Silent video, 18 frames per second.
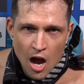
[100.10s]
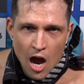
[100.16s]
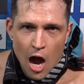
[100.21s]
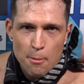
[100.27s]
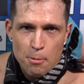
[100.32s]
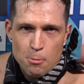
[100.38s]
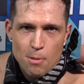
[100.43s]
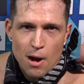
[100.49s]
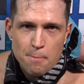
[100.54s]

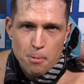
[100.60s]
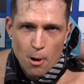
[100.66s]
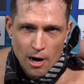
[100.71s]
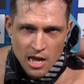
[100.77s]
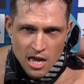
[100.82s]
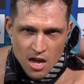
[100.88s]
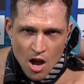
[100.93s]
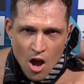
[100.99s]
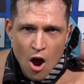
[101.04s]
I put my
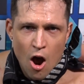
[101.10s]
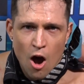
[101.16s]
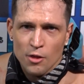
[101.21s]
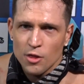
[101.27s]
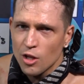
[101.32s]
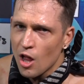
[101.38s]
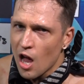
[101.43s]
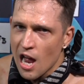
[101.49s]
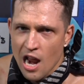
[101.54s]
body on
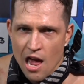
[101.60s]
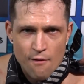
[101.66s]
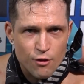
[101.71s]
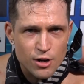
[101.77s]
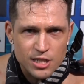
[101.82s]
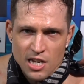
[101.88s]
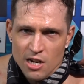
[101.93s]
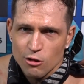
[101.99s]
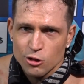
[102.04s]
the line
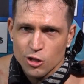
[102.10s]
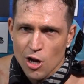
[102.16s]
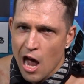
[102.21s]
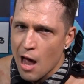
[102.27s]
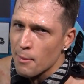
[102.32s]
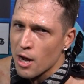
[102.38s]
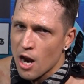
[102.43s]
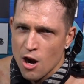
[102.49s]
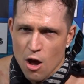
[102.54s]
every single
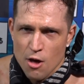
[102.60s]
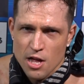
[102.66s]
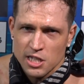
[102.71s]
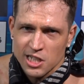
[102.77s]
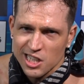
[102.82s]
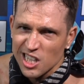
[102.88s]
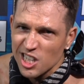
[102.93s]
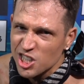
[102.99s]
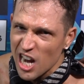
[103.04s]
time. I know that's
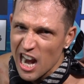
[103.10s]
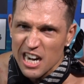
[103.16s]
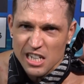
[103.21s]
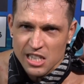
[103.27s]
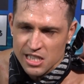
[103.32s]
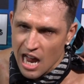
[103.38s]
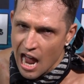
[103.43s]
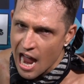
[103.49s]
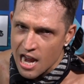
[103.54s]
cliche to
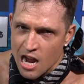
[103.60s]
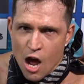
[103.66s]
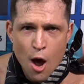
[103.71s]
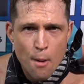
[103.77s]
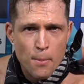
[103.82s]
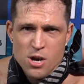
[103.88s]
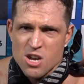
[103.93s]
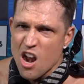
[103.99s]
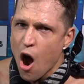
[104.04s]
say,
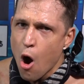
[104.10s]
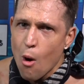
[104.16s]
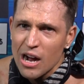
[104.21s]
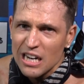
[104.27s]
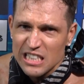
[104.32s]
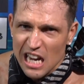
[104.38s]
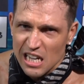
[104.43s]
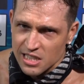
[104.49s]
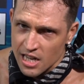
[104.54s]
but no
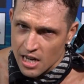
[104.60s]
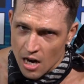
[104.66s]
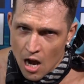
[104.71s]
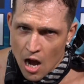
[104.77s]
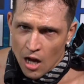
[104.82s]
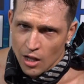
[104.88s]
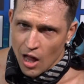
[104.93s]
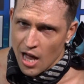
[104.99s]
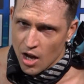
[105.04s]
one does it
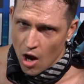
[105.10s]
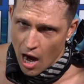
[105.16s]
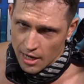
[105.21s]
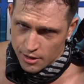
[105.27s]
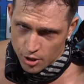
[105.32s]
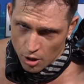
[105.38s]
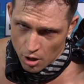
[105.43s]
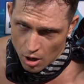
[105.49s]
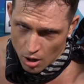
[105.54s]
like
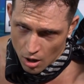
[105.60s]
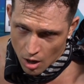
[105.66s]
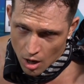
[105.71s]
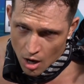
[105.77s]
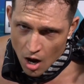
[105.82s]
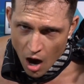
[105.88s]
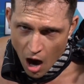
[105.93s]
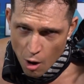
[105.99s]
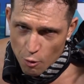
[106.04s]
I do.
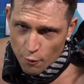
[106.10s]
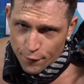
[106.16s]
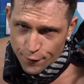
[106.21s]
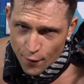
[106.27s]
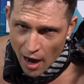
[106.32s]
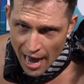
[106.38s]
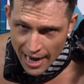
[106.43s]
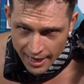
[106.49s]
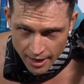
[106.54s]
I will
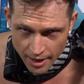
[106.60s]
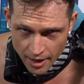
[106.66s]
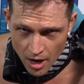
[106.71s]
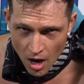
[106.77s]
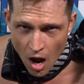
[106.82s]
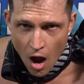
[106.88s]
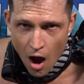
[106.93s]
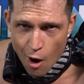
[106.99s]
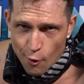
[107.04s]
fight,
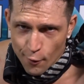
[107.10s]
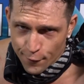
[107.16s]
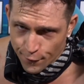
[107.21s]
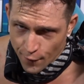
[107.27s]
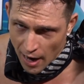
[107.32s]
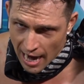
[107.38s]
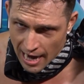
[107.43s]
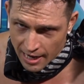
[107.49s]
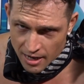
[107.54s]
I will
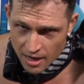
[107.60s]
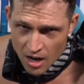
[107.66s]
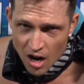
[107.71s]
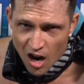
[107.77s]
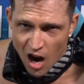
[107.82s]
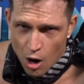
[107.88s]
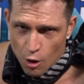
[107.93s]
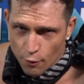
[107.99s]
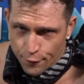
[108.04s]
fight,
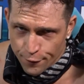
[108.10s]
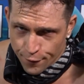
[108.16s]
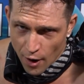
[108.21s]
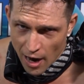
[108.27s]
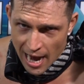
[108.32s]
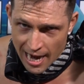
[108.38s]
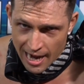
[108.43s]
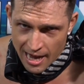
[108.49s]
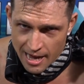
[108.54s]
I will
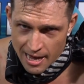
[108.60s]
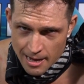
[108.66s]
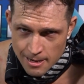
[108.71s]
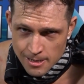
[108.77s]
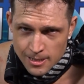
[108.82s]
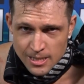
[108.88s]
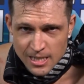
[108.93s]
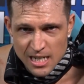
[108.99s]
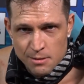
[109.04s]
fight.
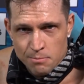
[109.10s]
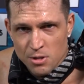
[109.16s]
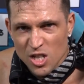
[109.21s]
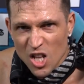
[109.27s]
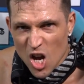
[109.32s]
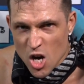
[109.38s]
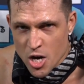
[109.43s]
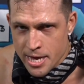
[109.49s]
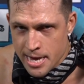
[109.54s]
And
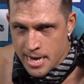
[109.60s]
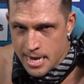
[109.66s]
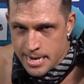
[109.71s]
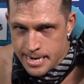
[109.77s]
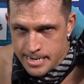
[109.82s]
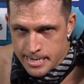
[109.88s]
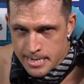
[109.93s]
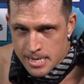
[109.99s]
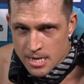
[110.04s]
Moloney,
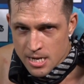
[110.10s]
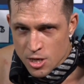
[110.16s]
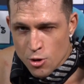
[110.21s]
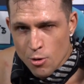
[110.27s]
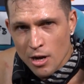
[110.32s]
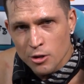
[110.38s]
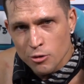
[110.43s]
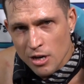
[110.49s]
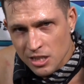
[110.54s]

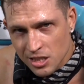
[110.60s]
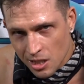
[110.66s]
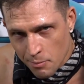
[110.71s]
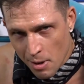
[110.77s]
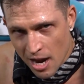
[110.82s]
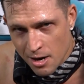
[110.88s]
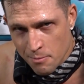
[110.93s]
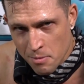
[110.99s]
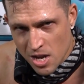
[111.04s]
you
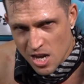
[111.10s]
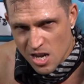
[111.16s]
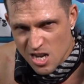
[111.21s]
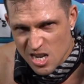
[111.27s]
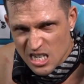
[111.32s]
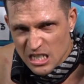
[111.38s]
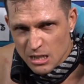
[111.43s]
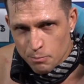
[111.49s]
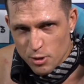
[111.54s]
underestimated me,
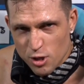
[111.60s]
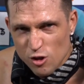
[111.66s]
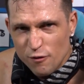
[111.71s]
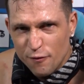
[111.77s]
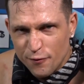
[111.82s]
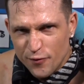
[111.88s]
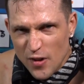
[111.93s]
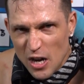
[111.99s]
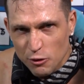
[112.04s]
but you
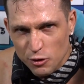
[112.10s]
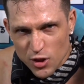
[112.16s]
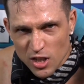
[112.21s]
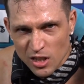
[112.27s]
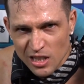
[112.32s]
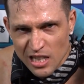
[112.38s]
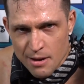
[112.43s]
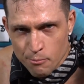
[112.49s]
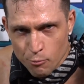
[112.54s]
felt
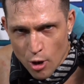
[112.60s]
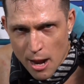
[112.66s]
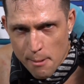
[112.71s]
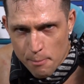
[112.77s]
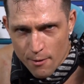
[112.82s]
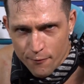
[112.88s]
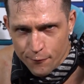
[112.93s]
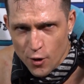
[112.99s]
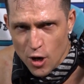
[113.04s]
the Limb
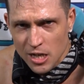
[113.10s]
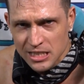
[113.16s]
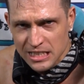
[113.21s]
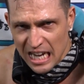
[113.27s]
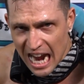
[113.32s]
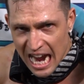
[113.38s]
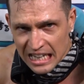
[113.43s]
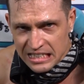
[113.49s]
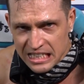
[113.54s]
Reaper
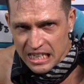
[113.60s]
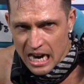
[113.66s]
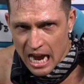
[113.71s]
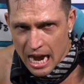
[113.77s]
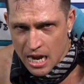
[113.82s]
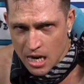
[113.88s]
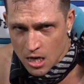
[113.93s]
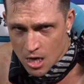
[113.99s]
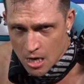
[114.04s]
firsthand
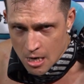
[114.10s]
today.